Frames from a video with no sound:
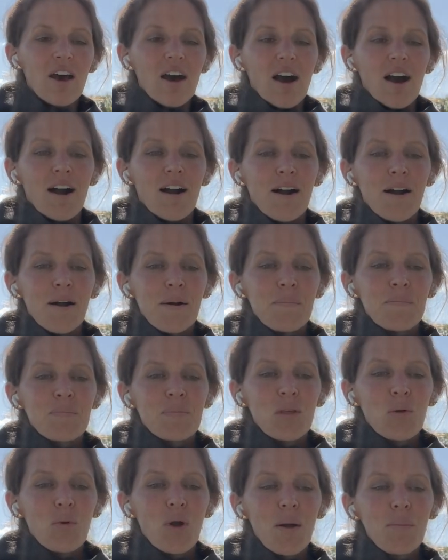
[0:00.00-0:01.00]

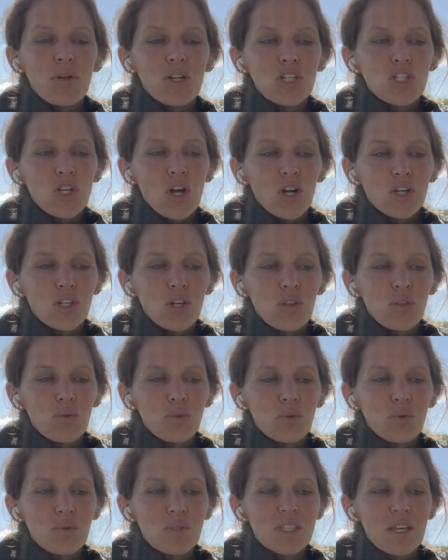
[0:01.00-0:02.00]
I'm going to talk you
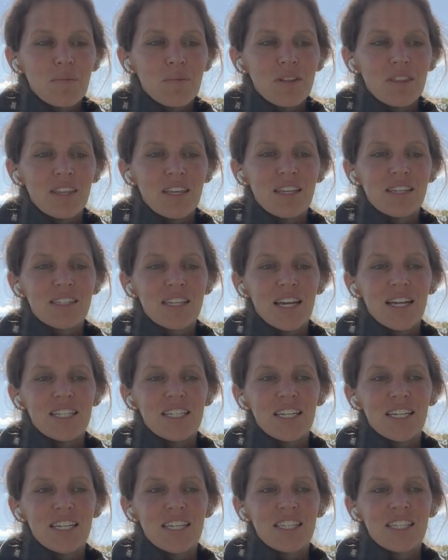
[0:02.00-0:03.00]
through some of these
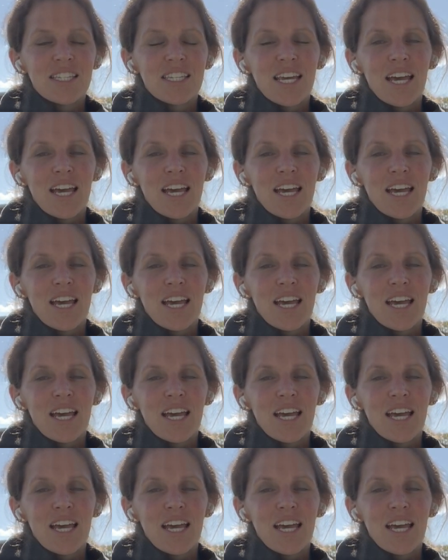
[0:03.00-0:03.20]
ideas to